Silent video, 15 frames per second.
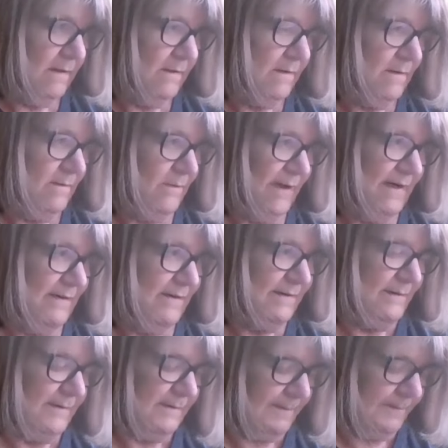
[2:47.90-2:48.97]
Why don't
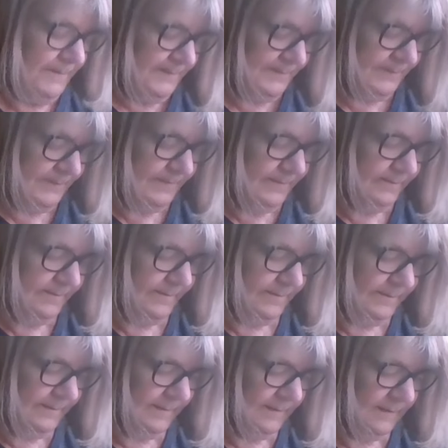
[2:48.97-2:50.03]
I
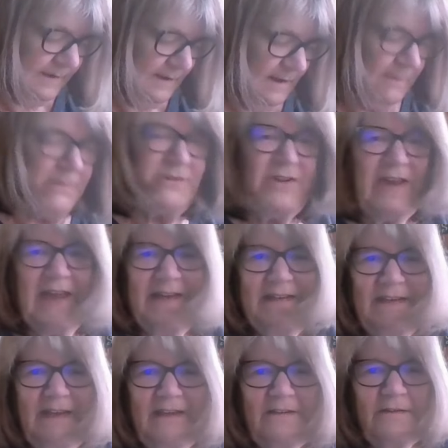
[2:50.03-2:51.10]
wish I
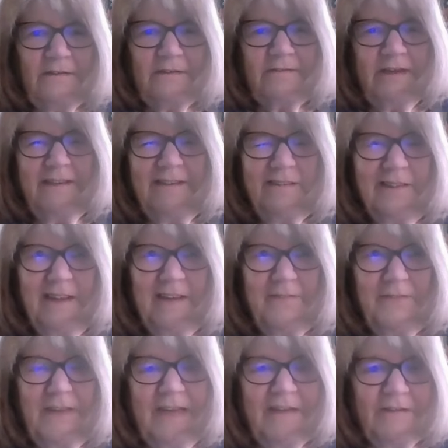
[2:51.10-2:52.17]
had nails. I don't
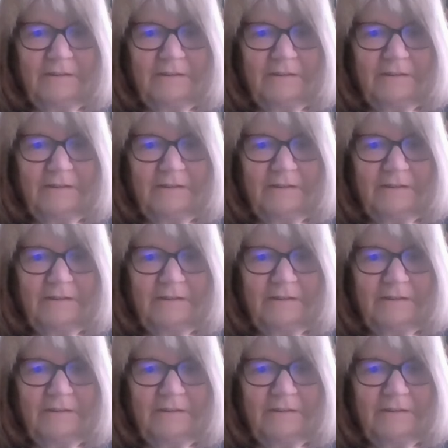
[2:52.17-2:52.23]
have nails.